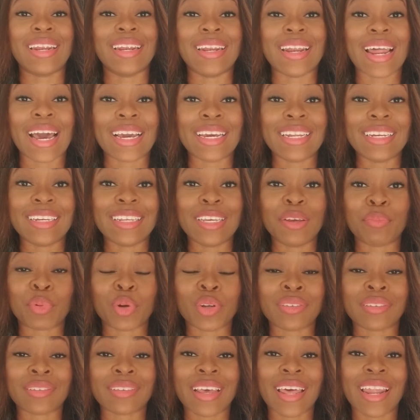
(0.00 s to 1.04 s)

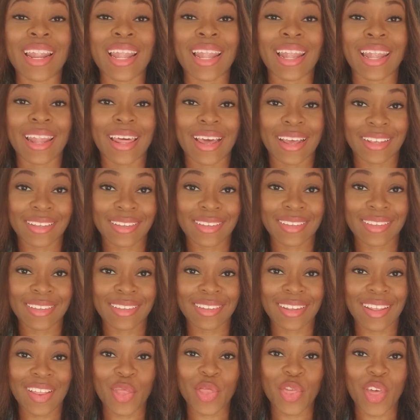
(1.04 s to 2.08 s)
90%
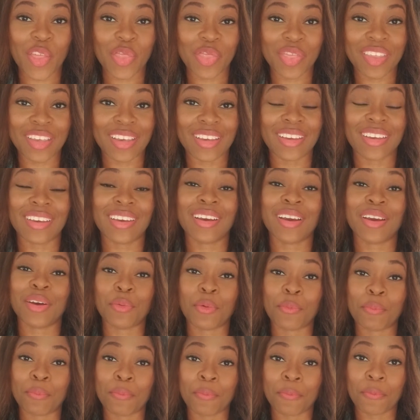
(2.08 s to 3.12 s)
less than the
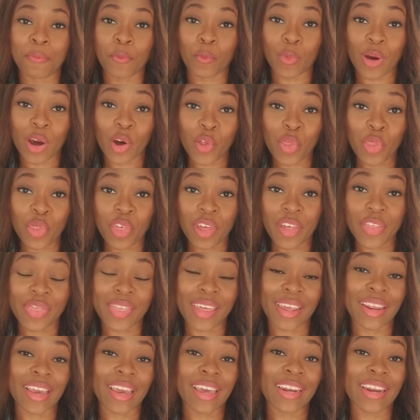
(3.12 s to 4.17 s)
wealth
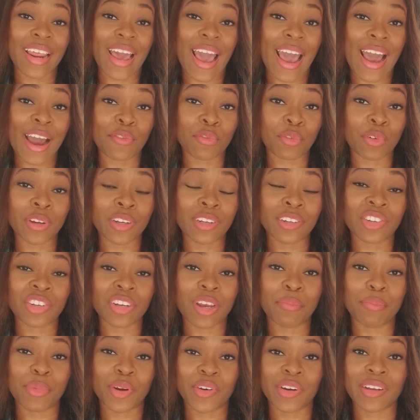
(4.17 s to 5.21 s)
that an average
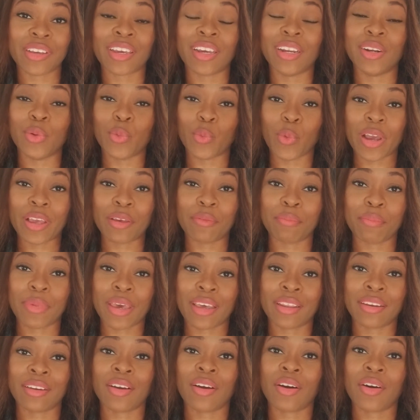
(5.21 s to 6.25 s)
American white
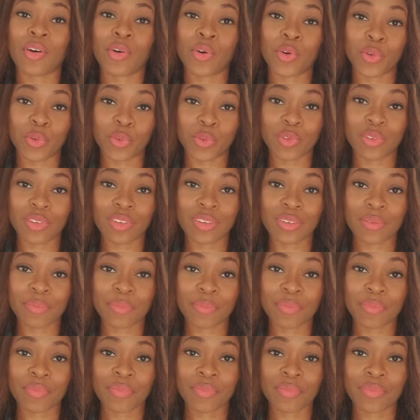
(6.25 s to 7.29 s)
man holds
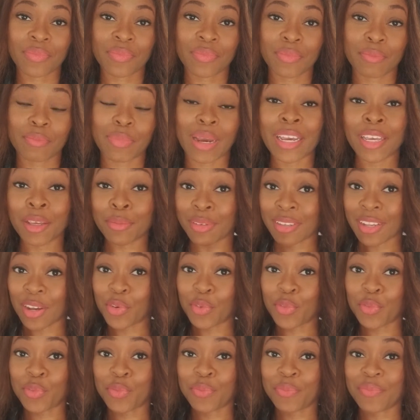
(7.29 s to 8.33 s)
by
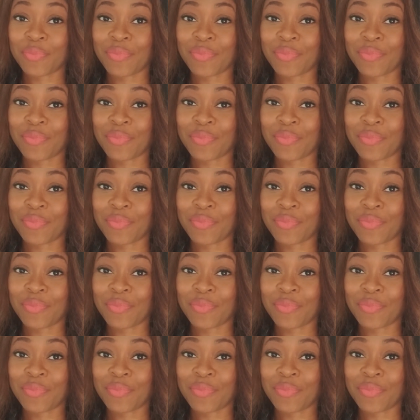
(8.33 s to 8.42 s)
himself.